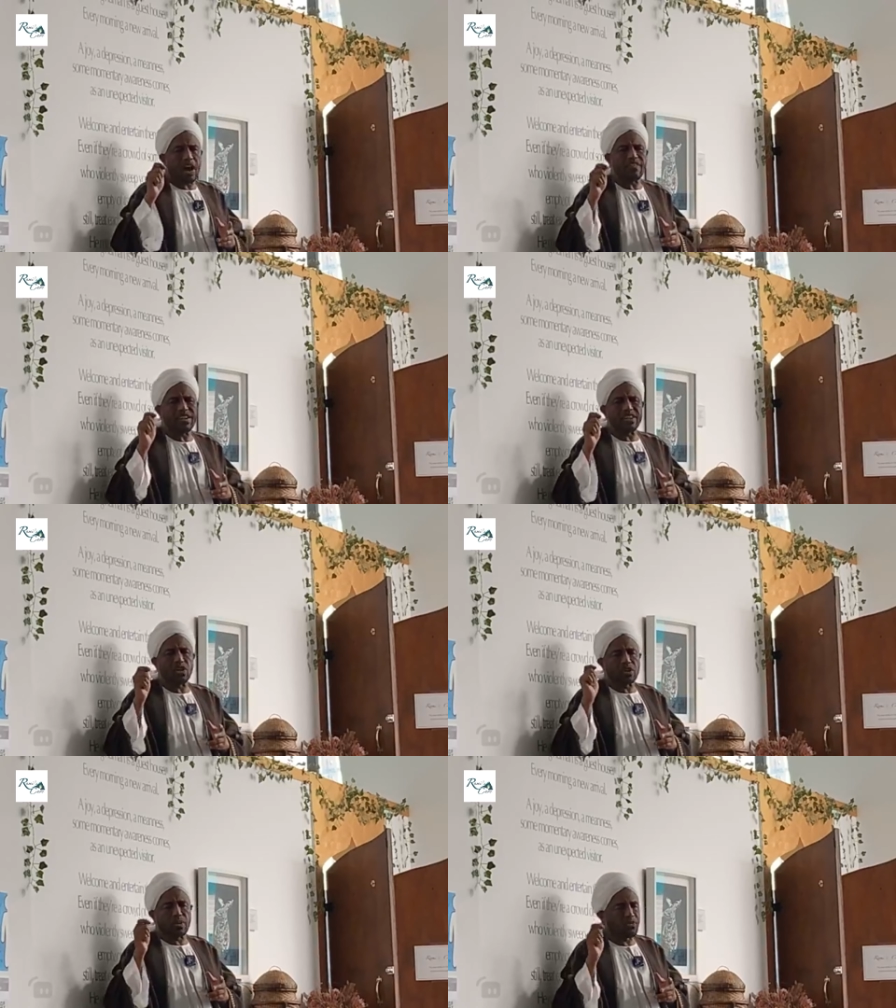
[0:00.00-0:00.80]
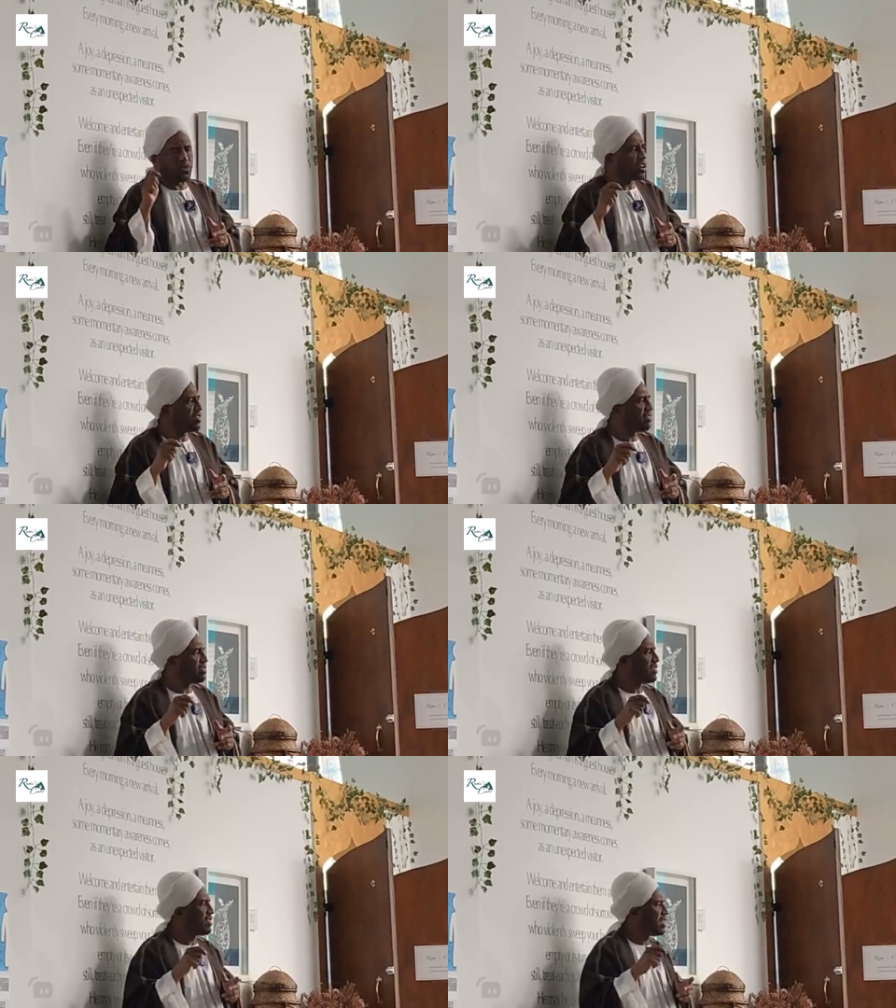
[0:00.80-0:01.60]
you have never knocked there before.
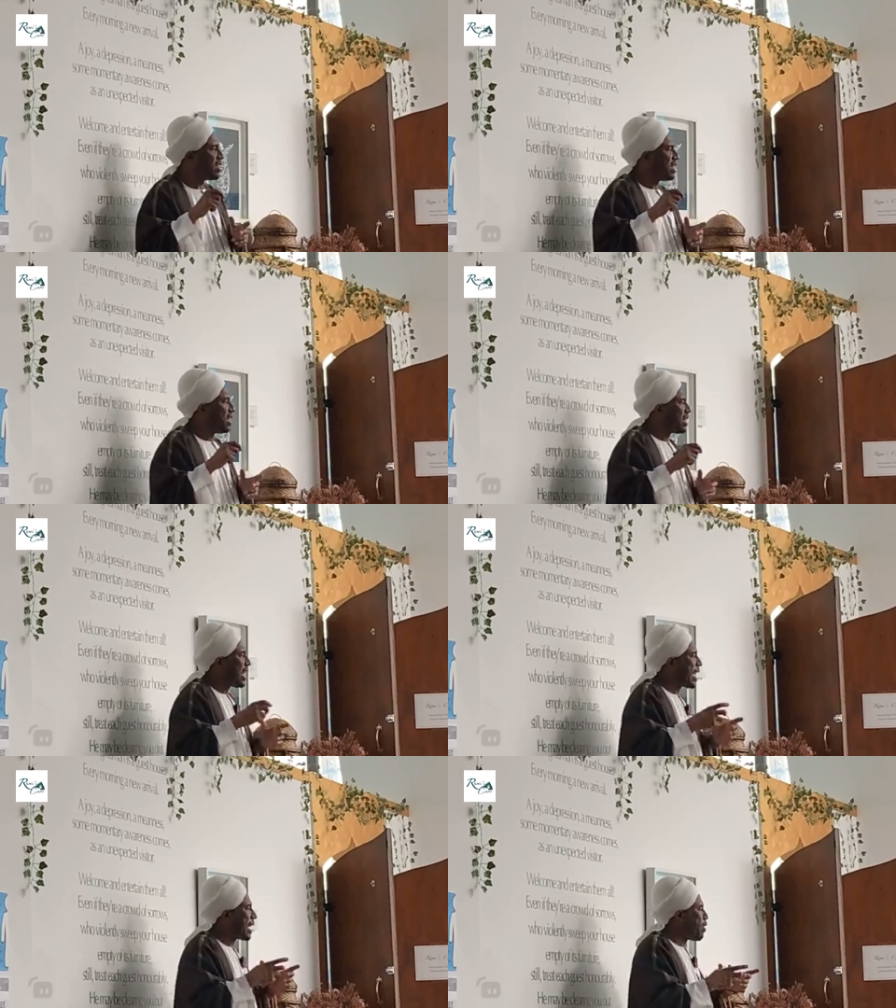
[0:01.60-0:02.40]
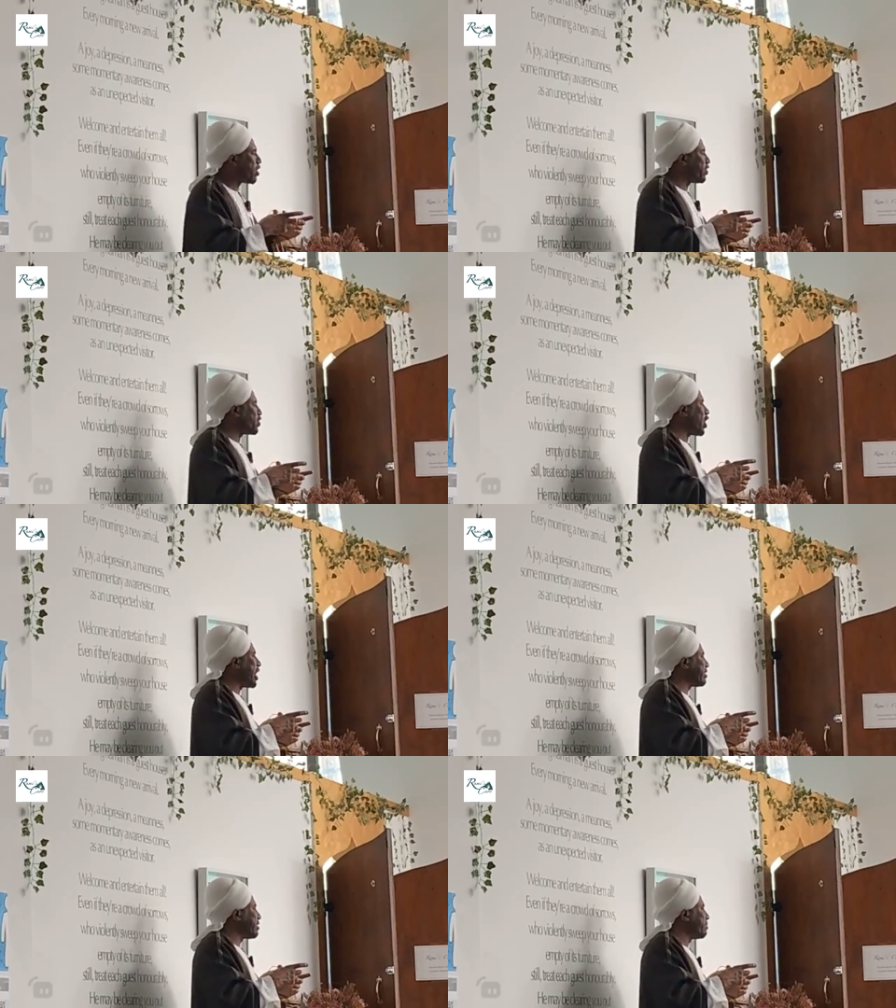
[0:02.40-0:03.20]
Take a box of
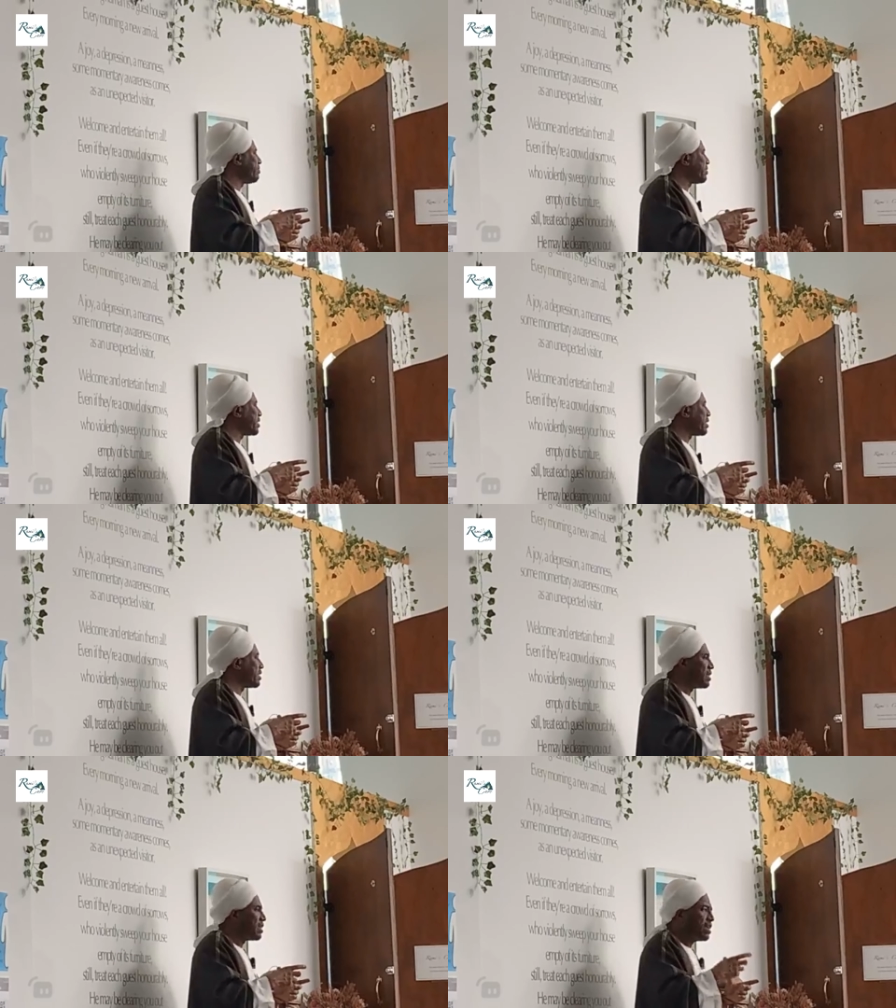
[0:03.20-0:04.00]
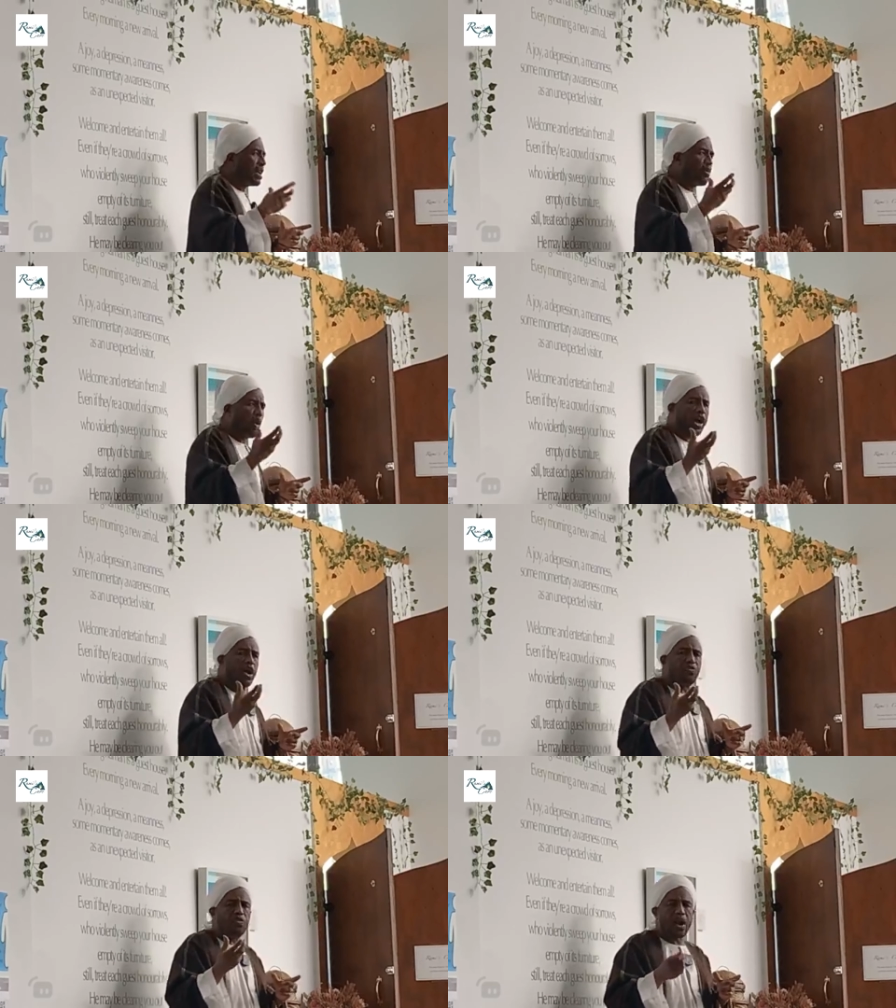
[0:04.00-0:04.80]
chocolate, a
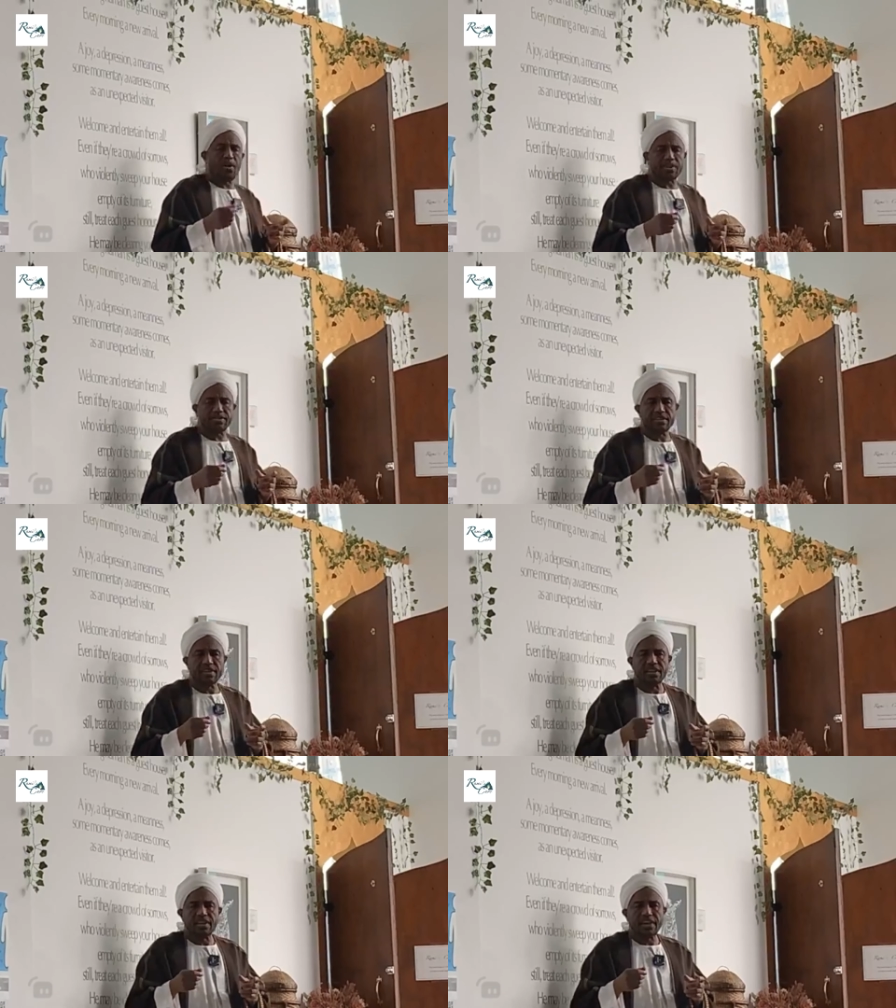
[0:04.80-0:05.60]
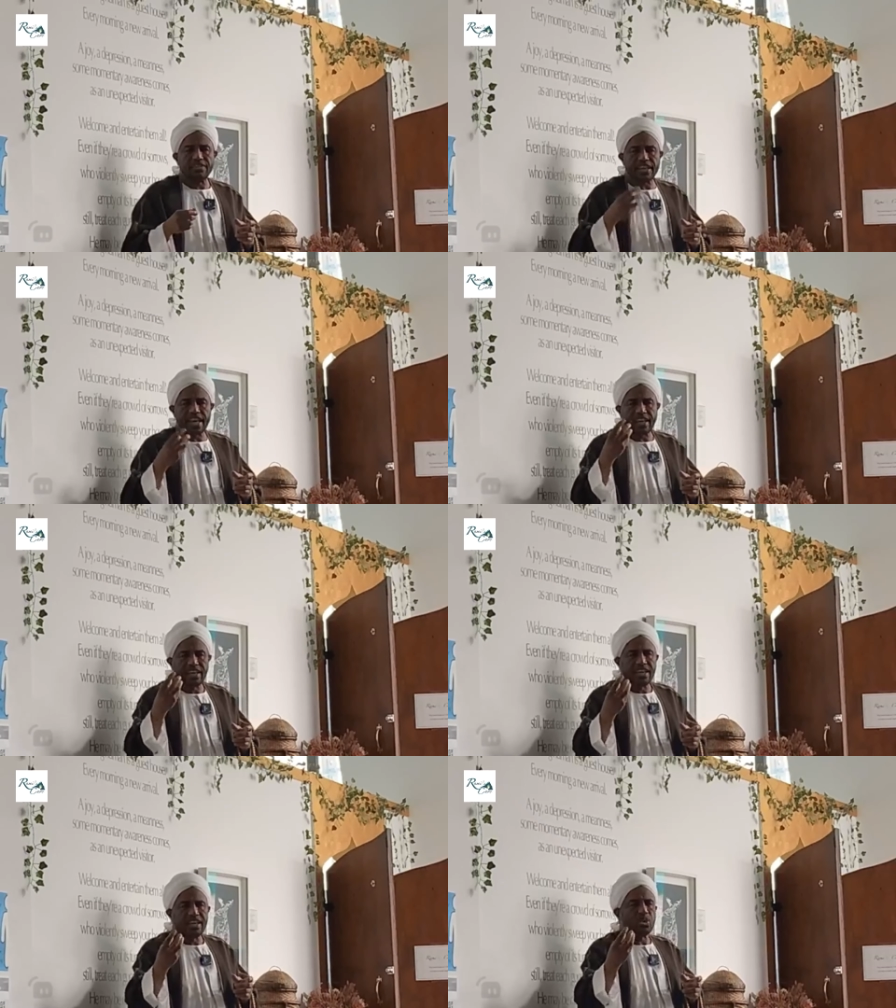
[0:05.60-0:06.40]
bouquet of flowers, and
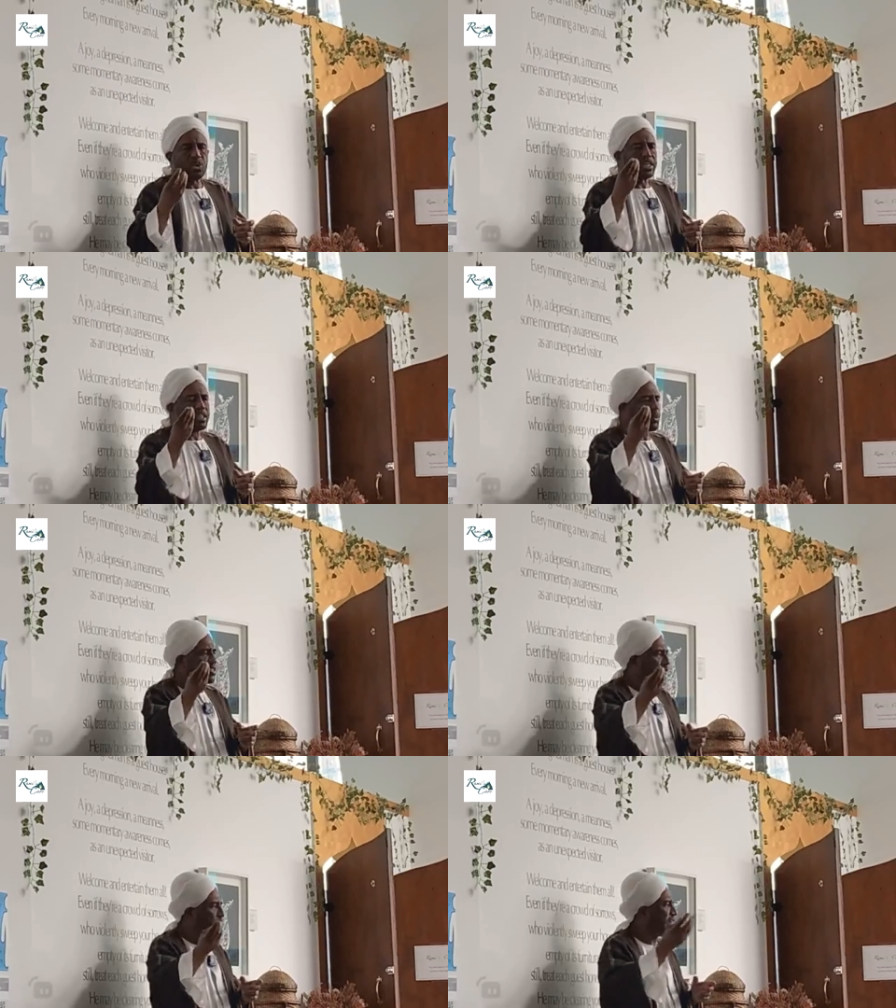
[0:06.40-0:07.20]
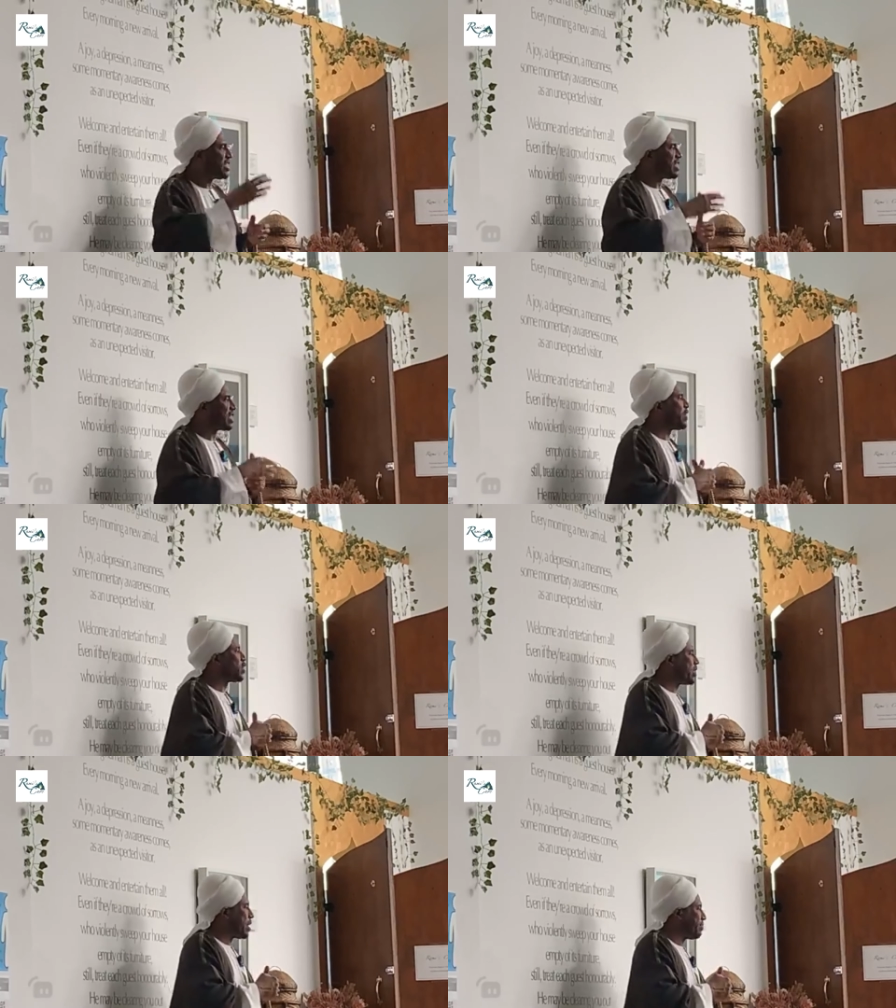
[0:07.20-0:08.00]
say, today there was celebration. Give
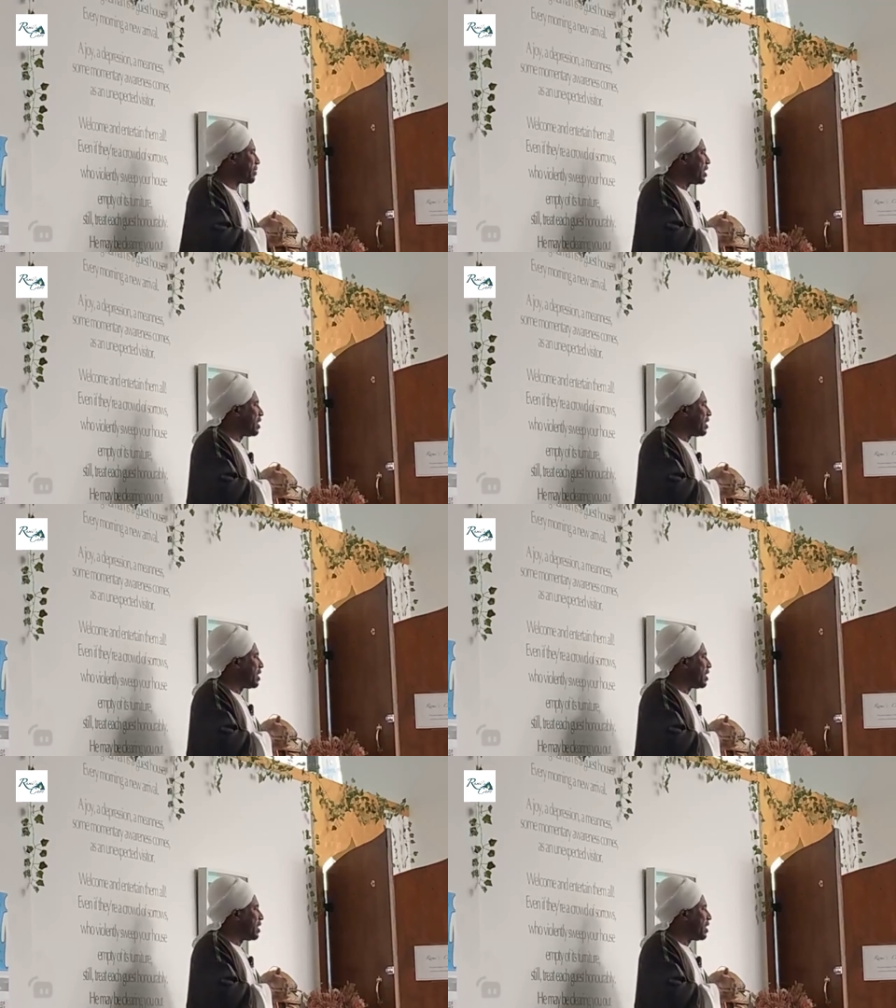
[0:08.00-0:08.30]
it to them.